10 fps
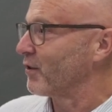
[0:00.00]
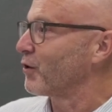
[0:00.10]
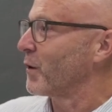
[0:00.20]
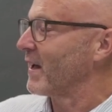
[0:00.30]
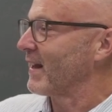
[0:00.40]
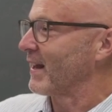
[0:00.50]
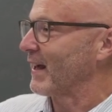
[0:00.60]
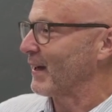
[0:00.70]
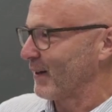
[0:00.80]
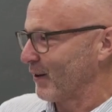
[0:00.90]
and do it in
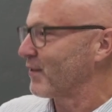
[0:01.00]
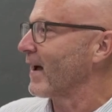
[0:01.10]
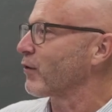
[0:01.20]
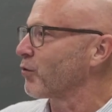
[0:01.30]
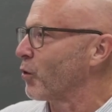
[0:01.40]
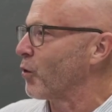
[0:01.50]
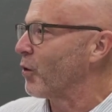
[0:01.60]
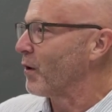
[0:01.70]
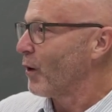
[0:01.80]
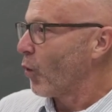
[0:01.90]
a contextual